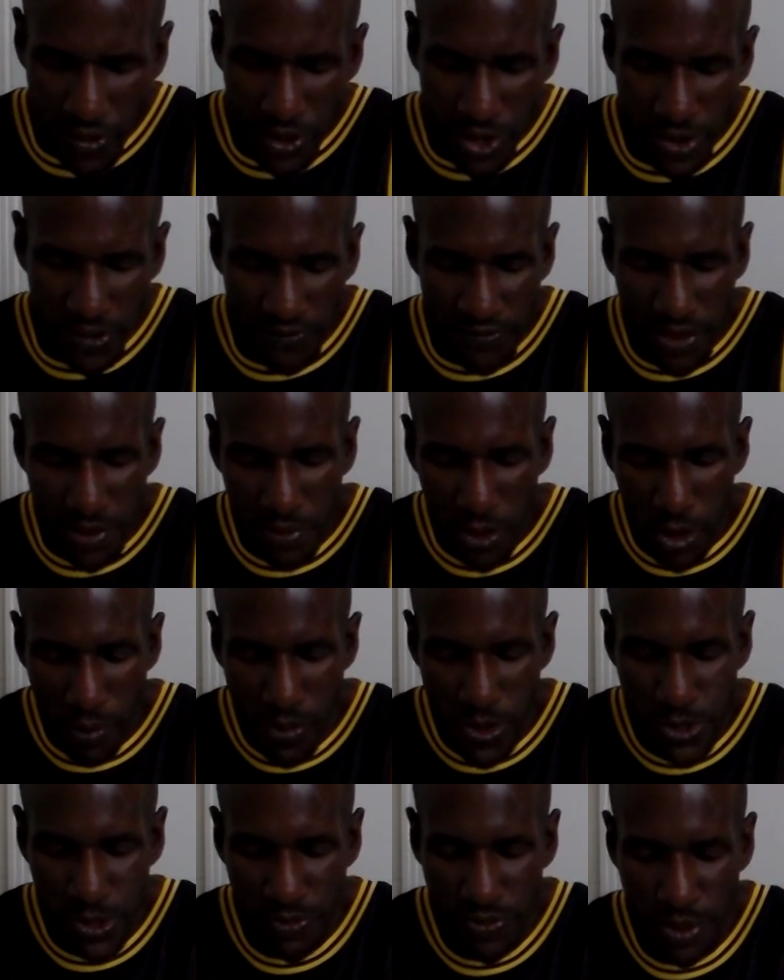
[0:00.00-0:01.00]
Well, the film
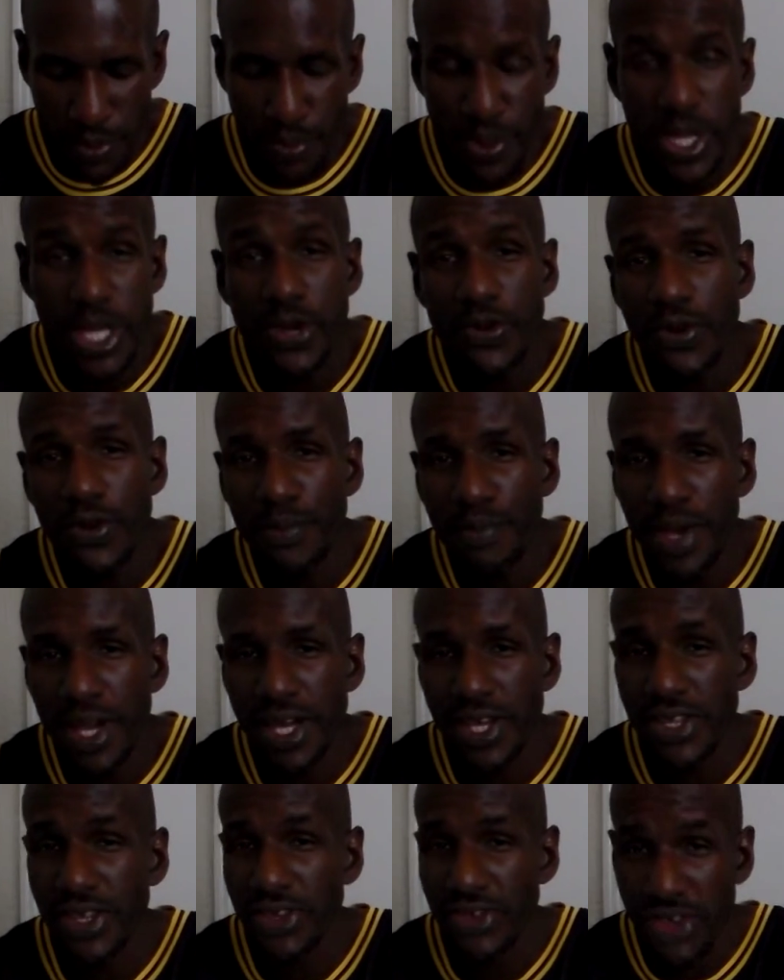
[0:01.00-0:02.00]
opens with the Penguin
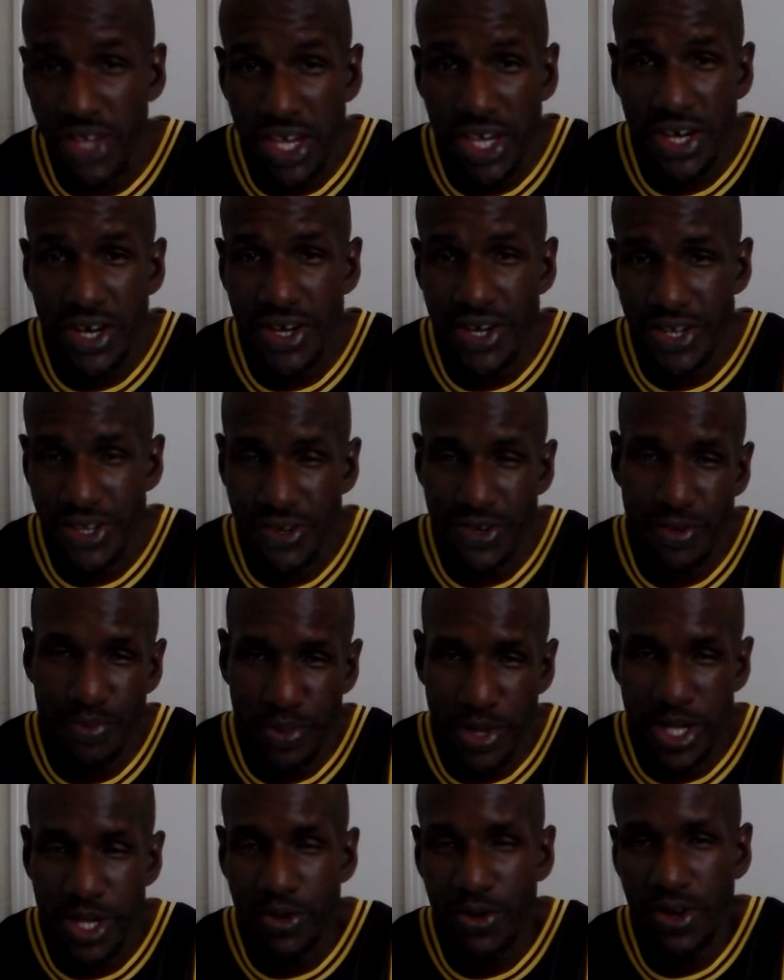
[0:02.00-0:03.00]
making a deal, the
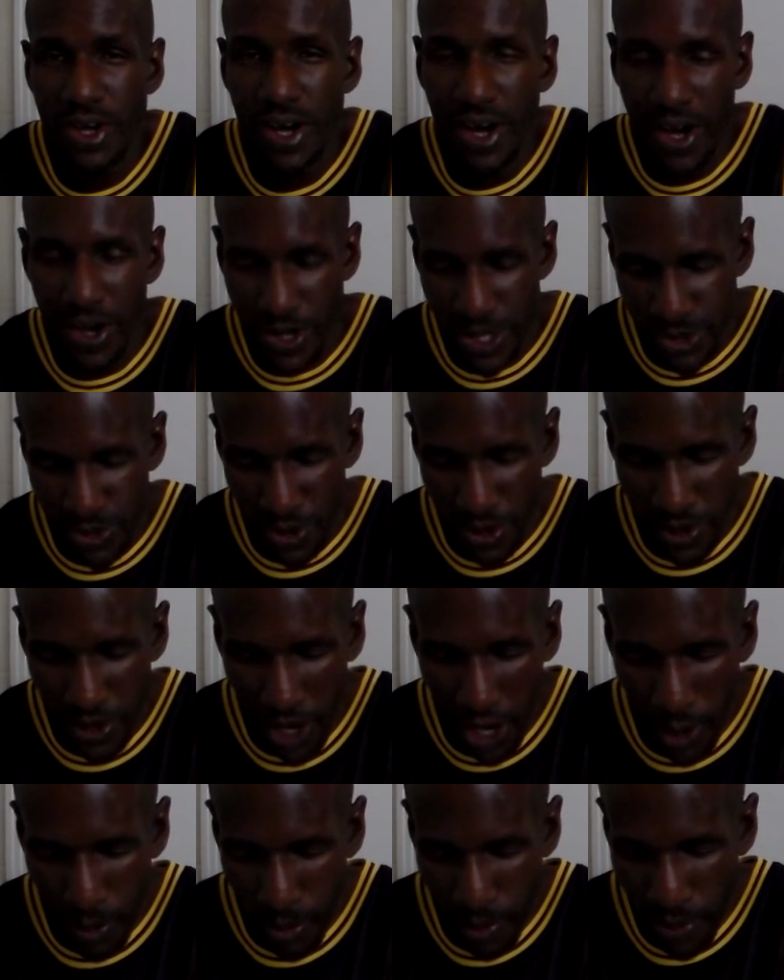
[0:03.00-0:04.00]
Penguin,
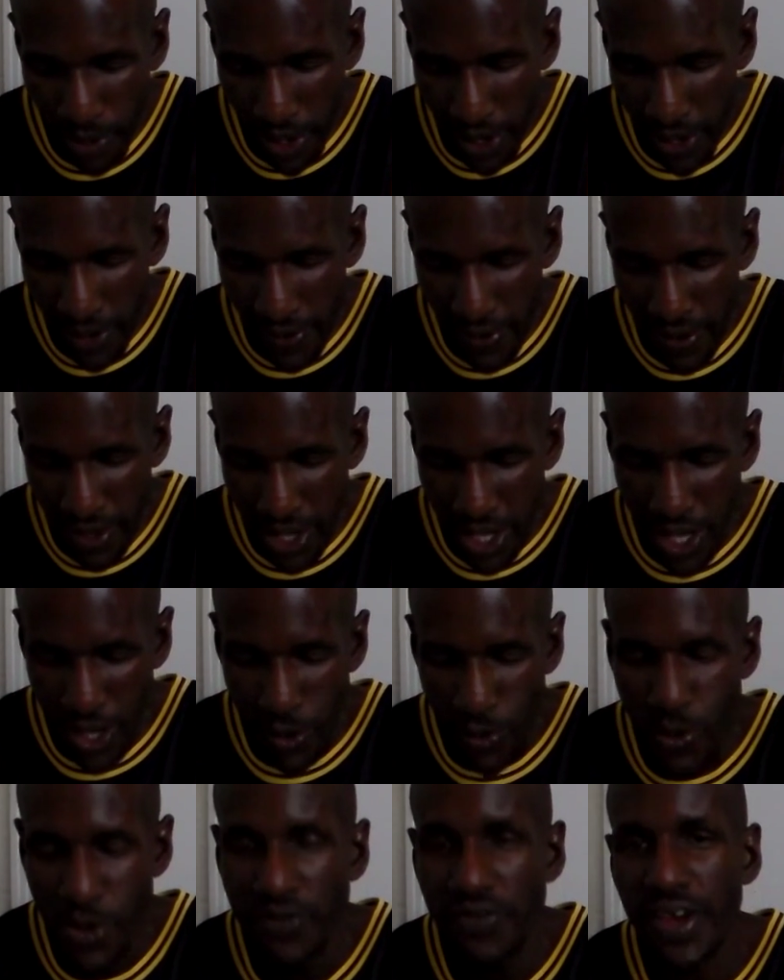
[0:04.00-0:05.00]
Oswald Cobblepot,
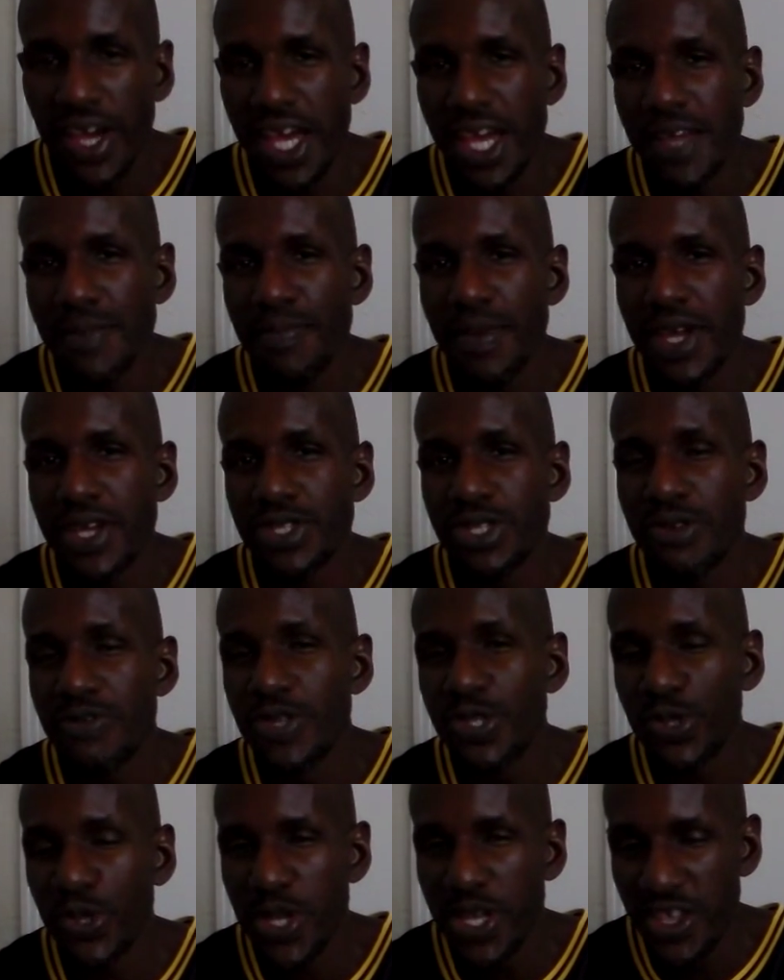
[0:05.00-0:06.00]
with an inmate to
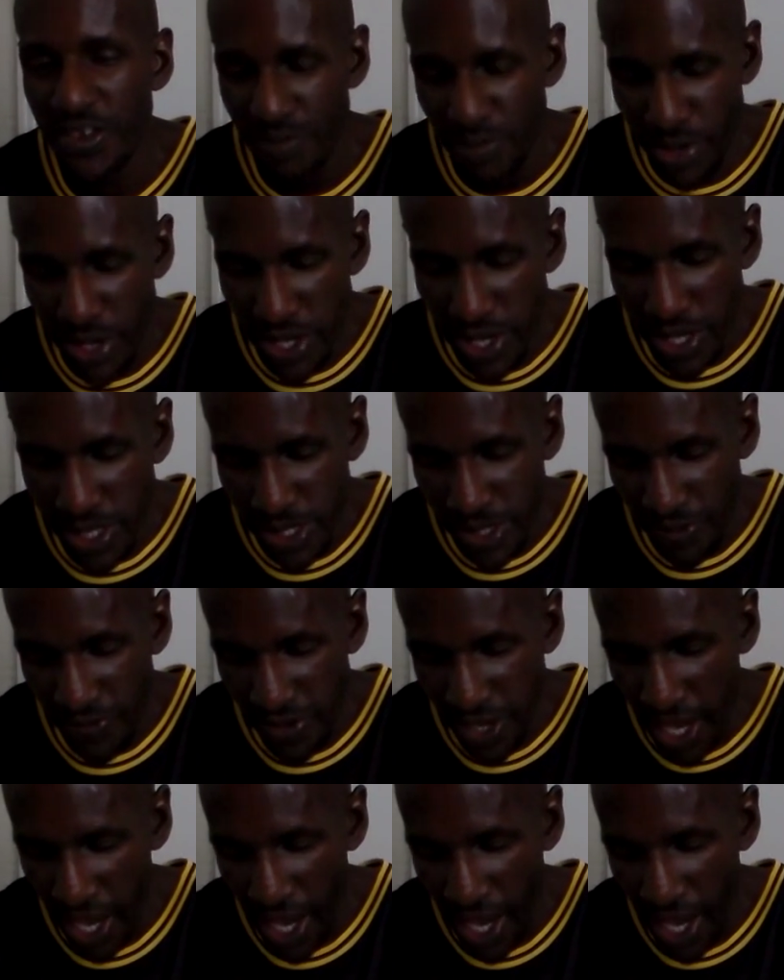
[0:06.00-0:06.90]
retrieve millions of